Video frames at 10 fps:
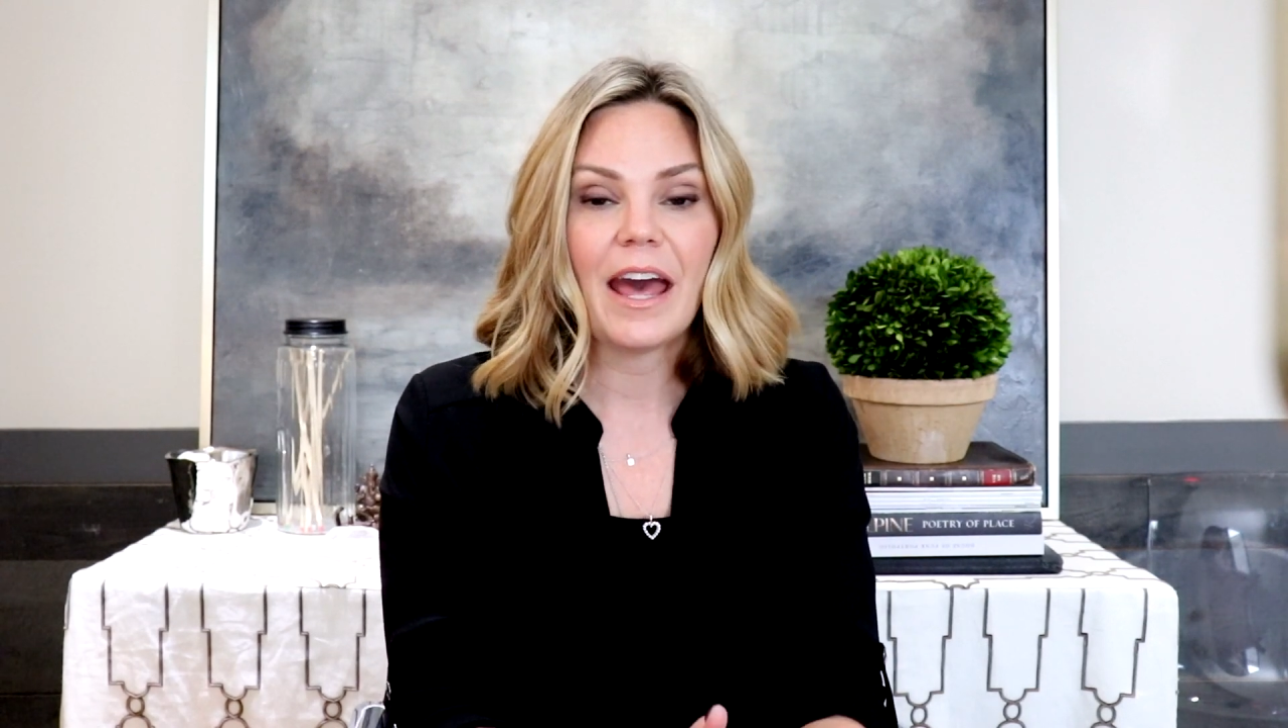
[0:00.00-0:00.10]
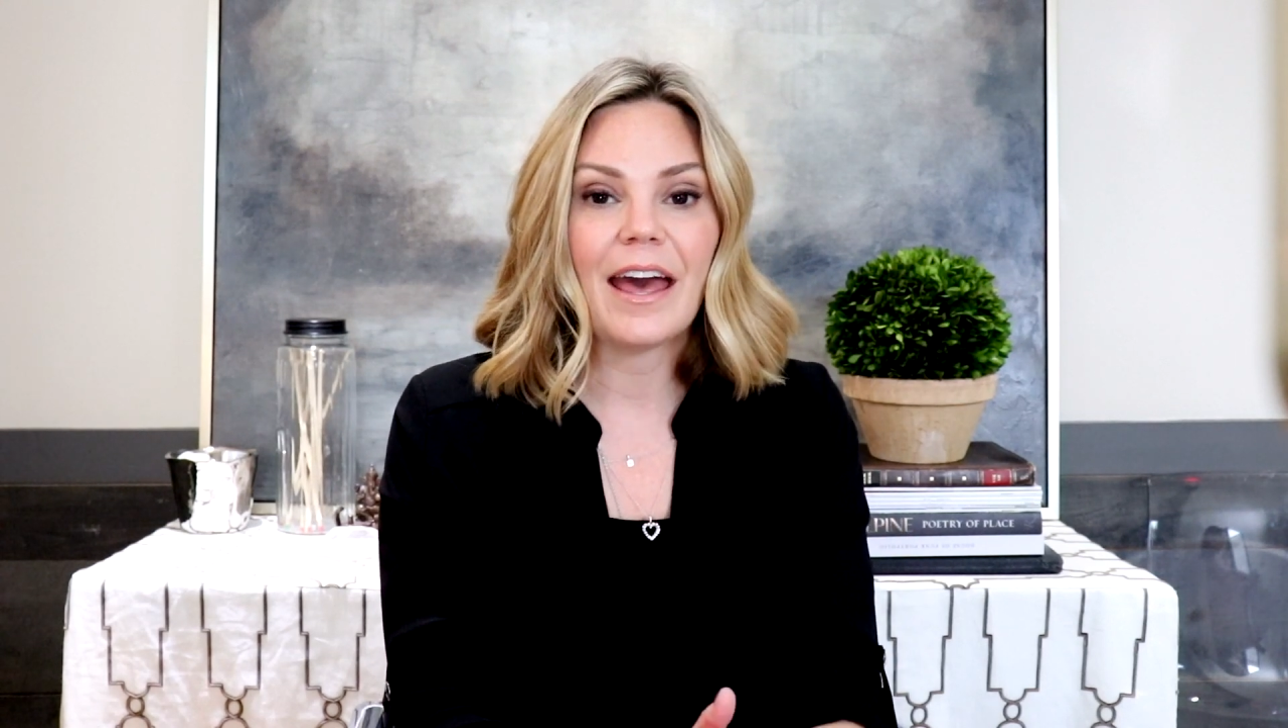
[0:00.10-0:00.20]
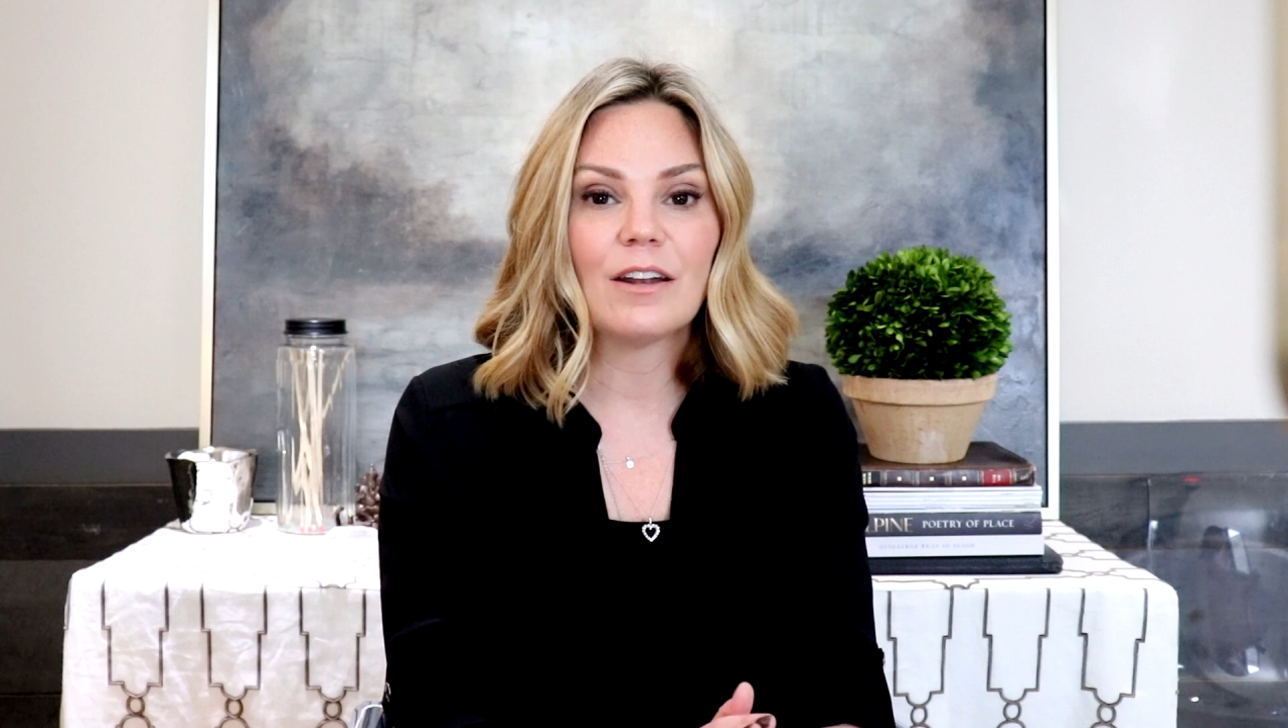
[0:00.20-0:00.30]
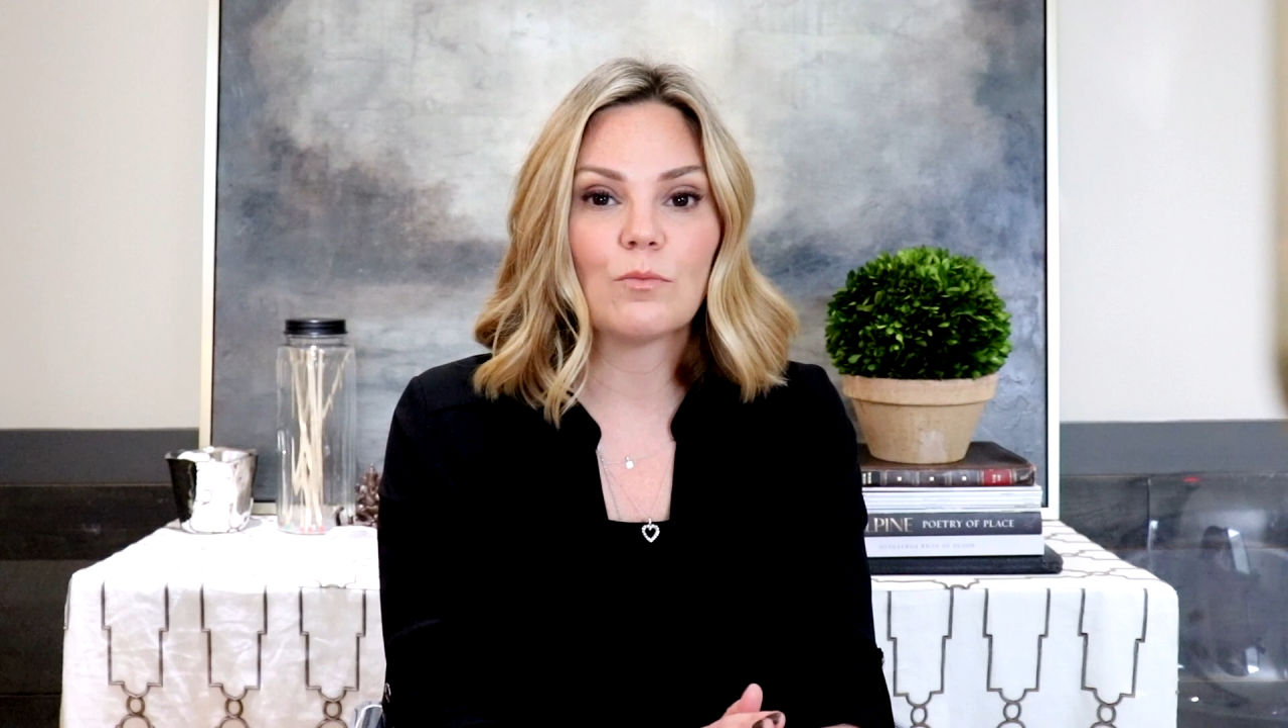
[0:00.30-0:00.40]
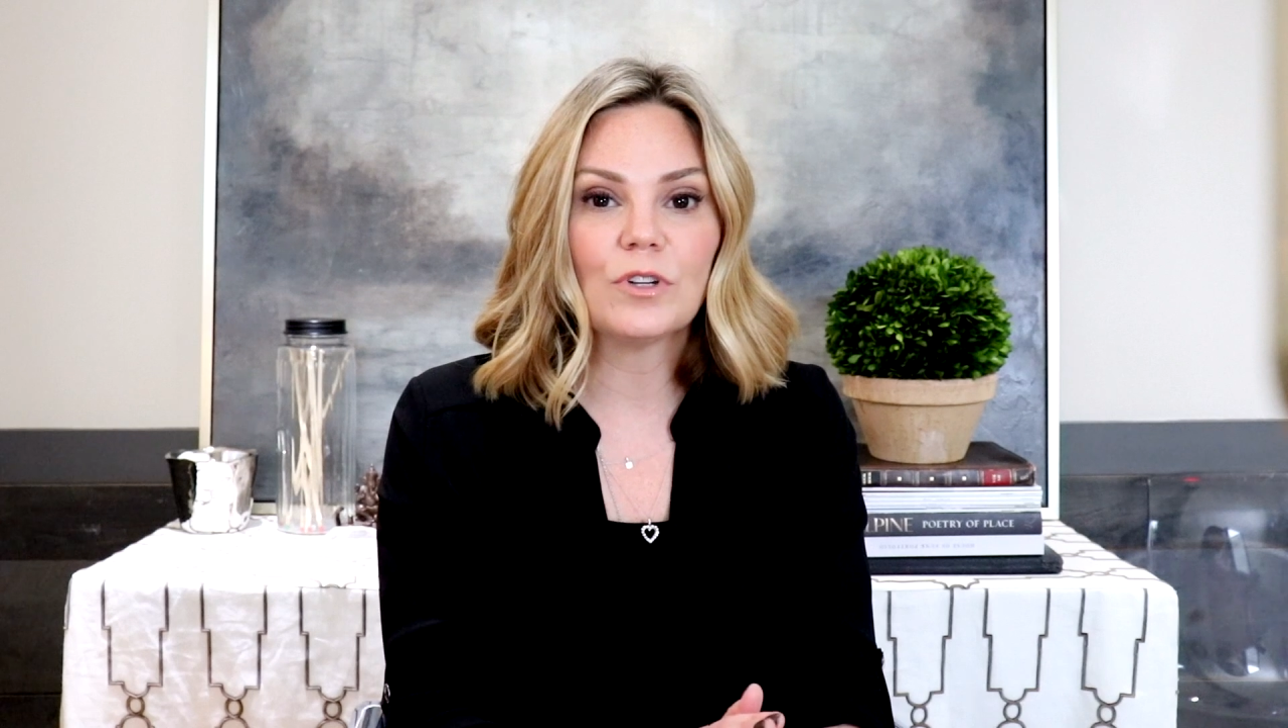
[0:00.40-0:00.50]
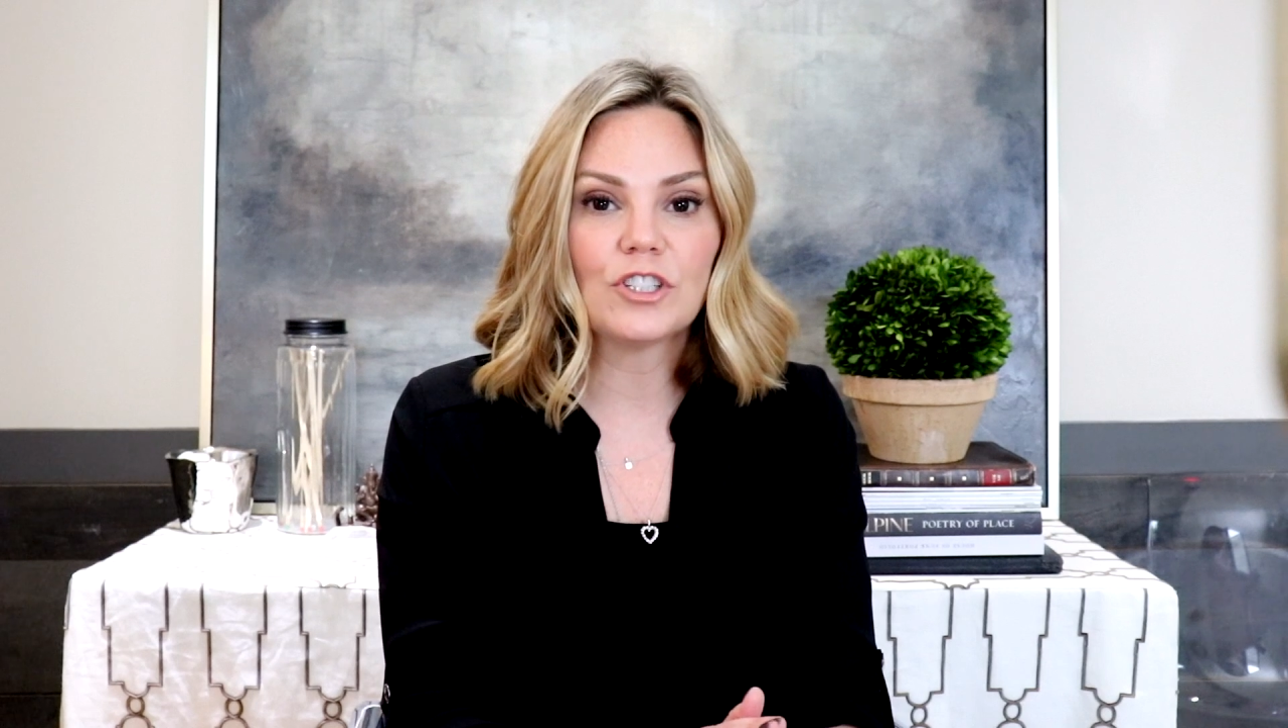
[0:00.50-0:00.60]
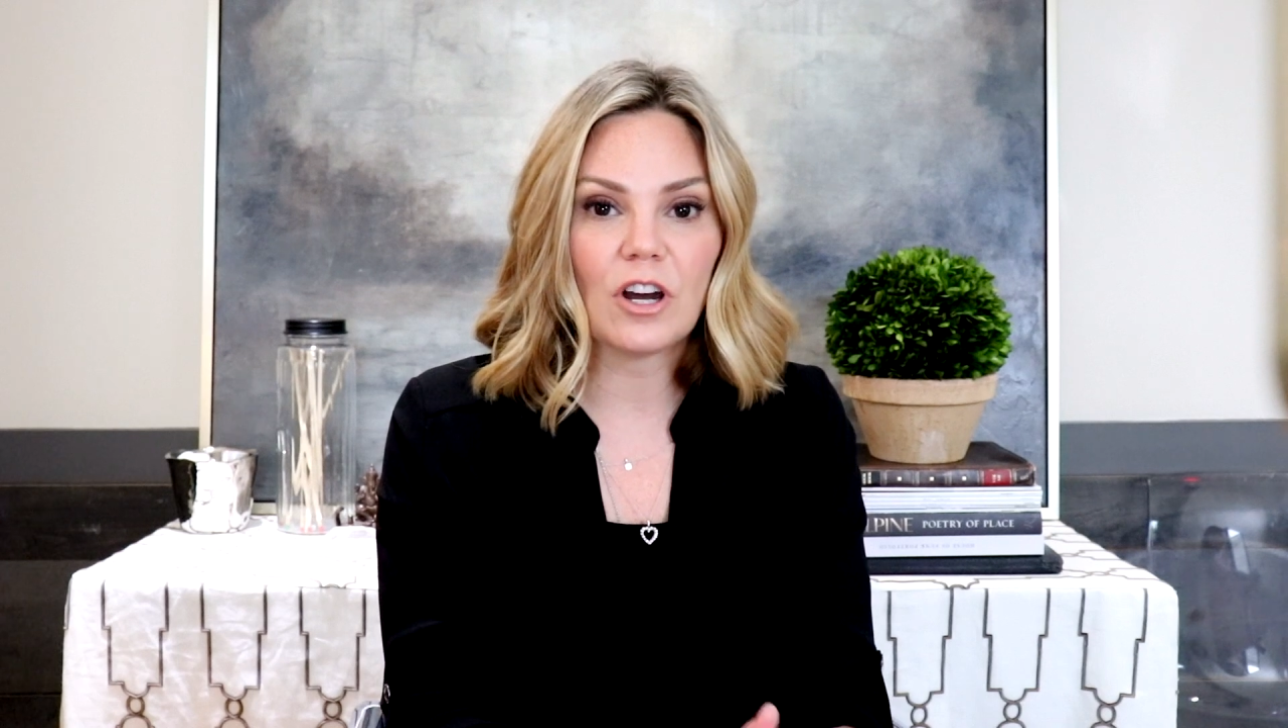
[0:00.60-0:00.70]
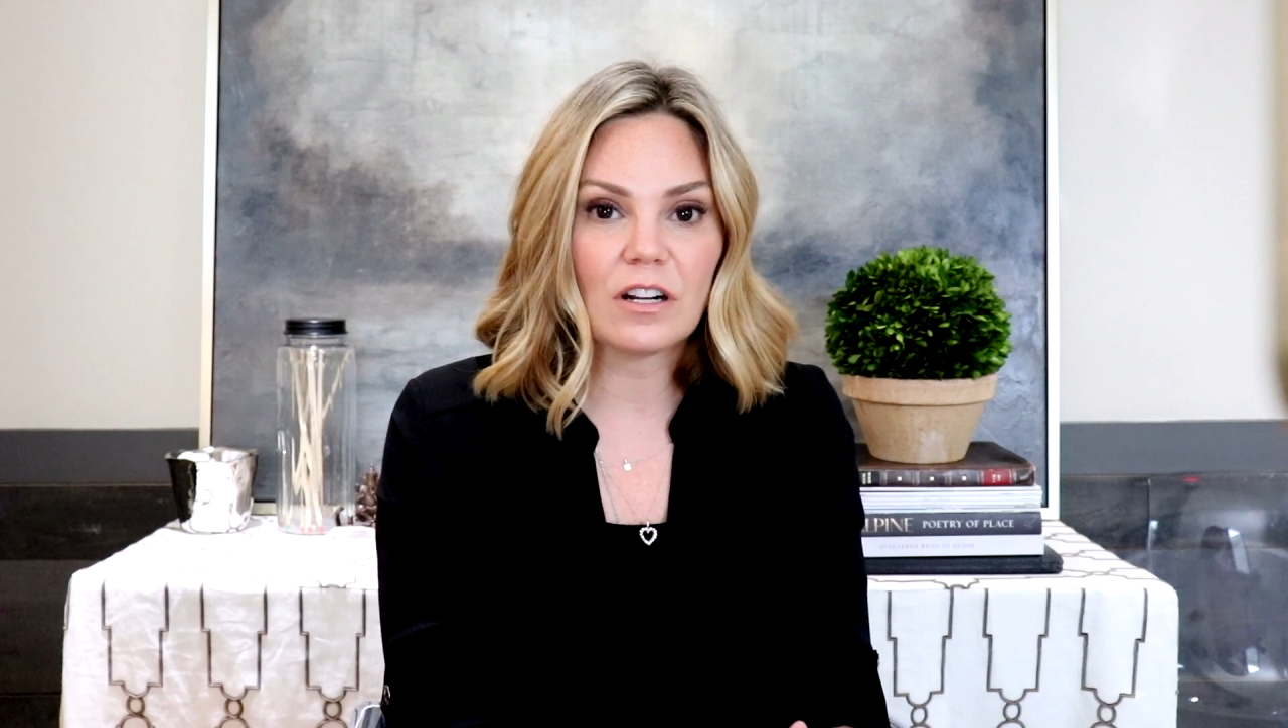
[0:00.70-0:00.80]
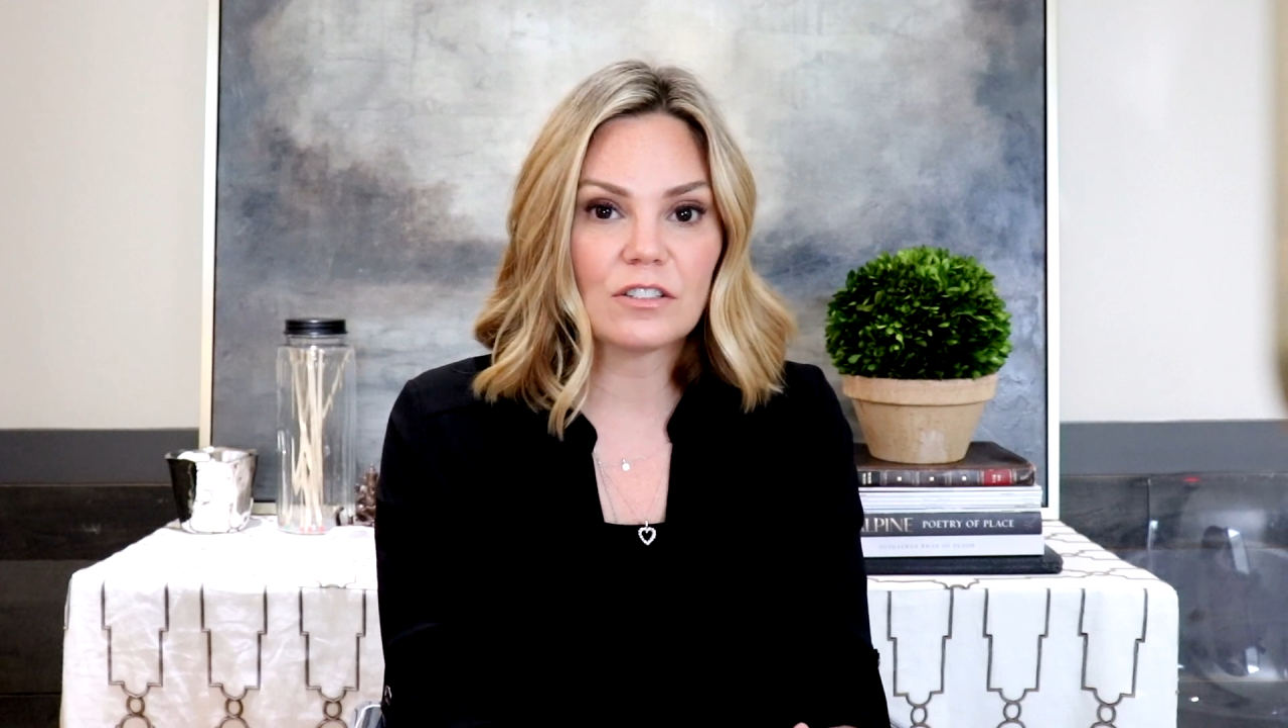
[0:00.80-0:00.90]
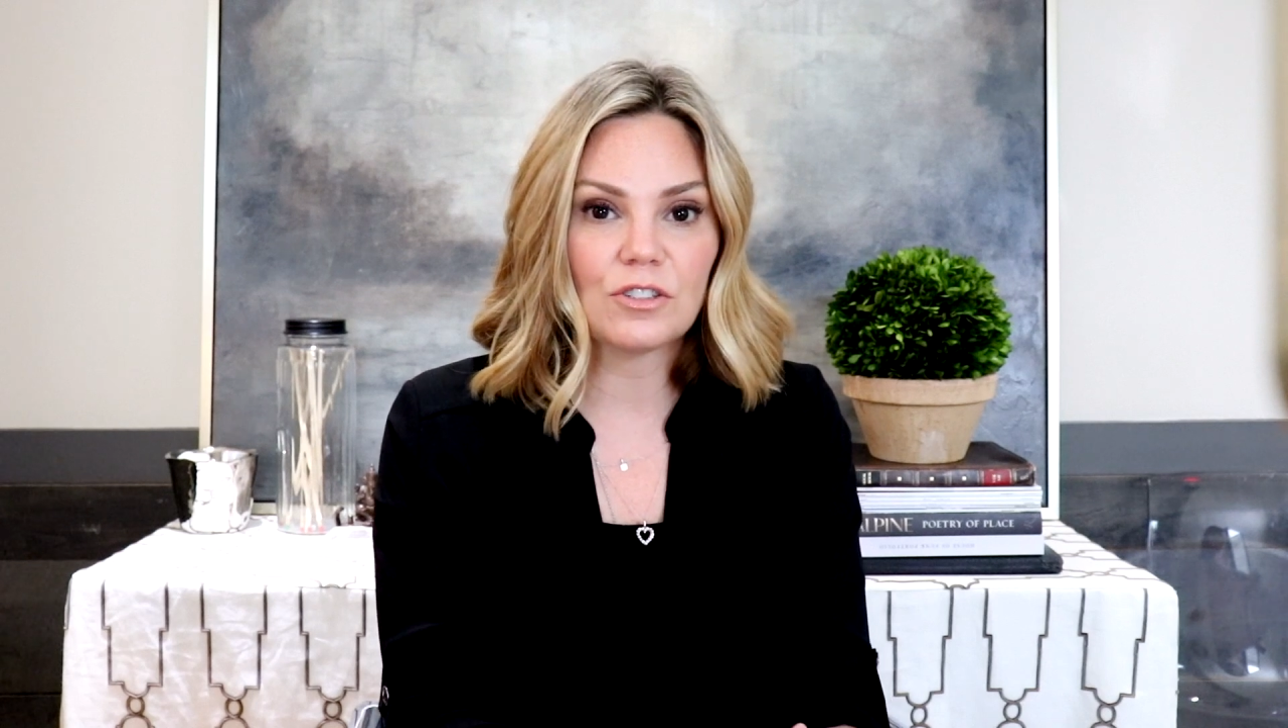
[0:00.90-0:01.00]
and we
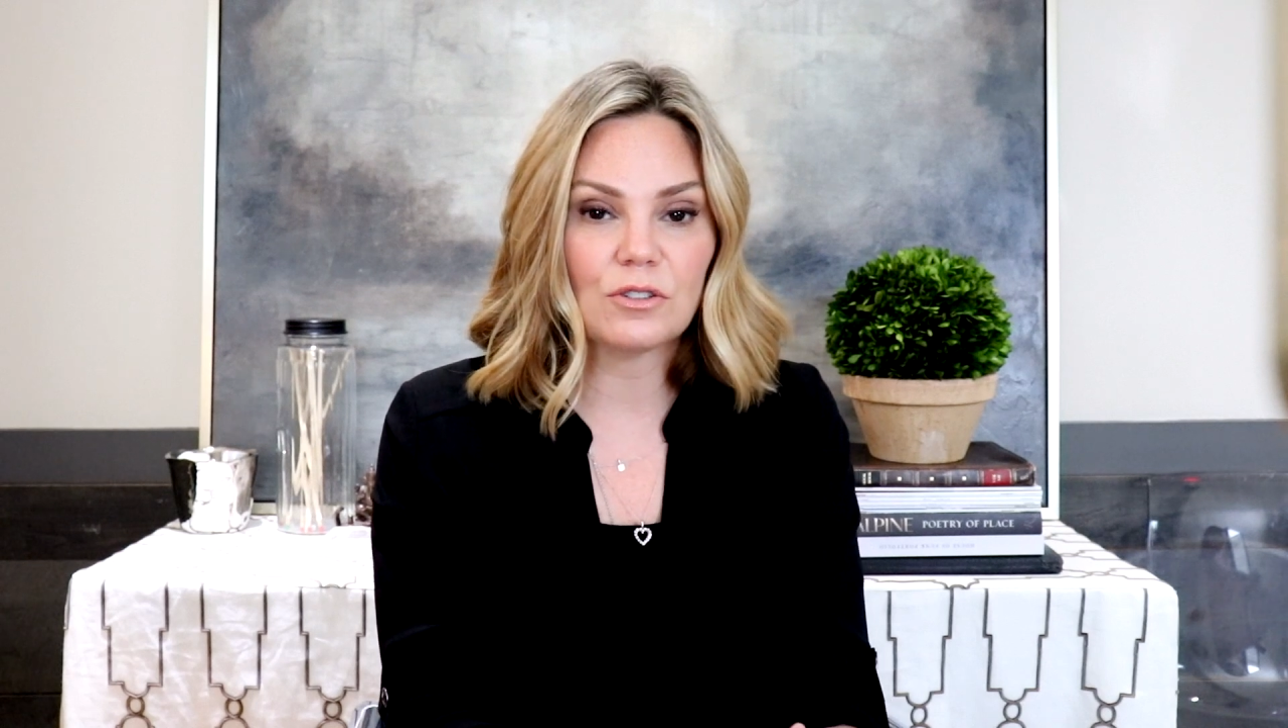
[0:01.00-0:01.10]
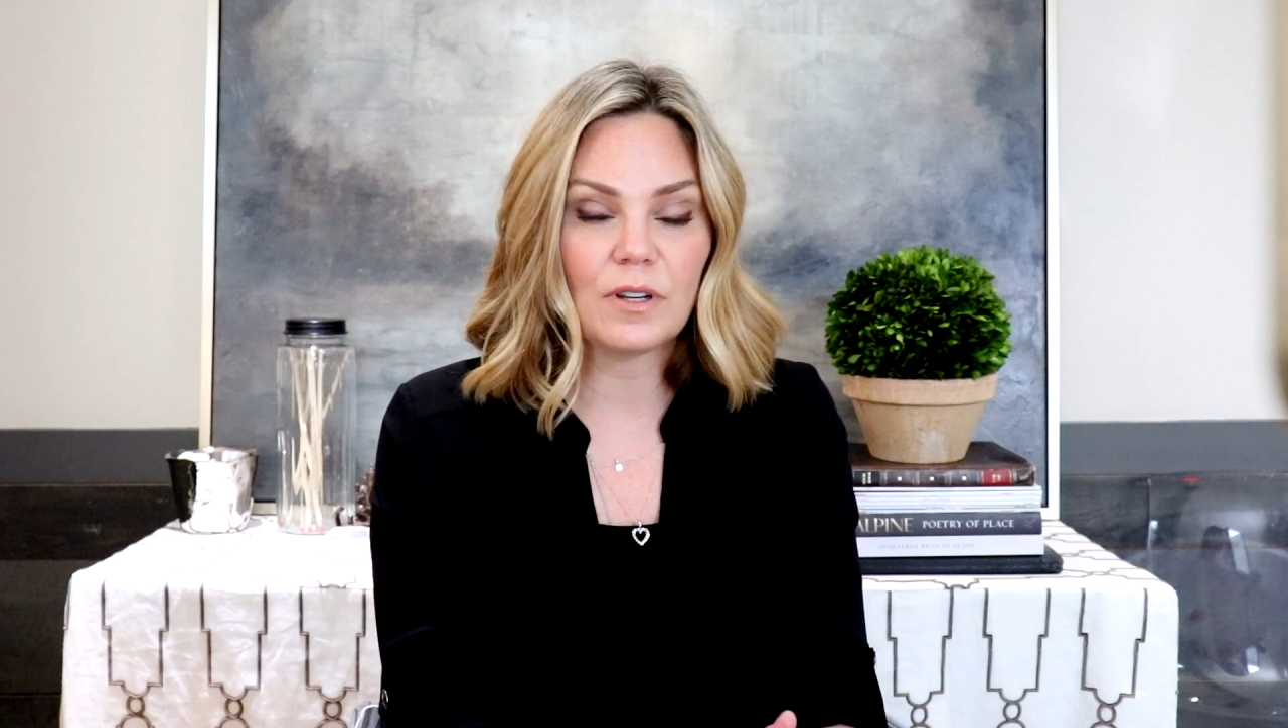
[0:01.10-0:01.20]
talk to